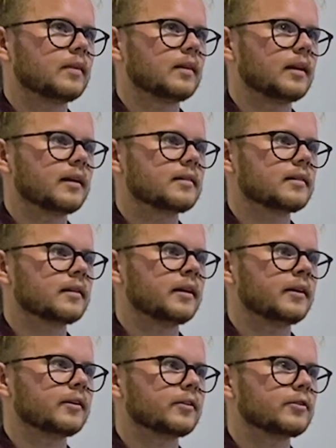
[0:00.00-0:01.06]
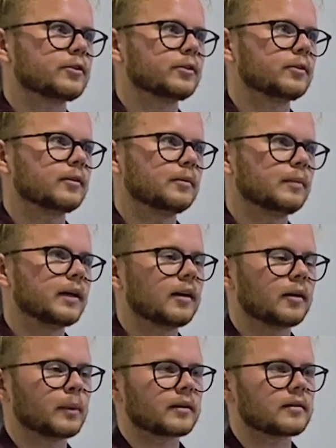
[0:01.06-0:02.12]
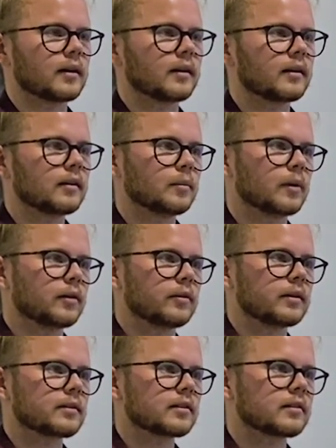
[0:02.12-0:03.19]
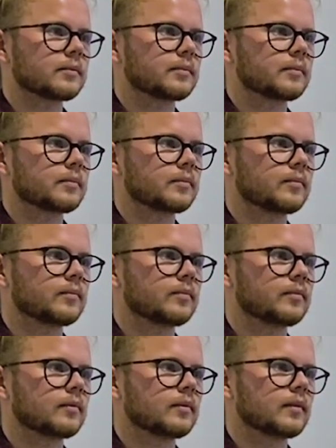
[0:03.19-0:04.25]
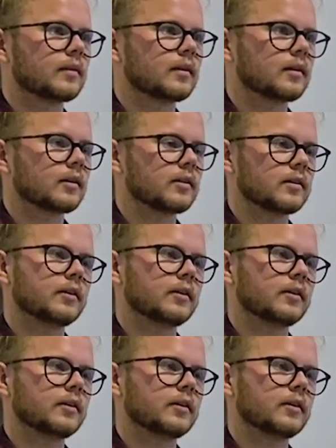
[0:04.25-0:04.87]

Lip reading: lesson here to become excited about risks? Because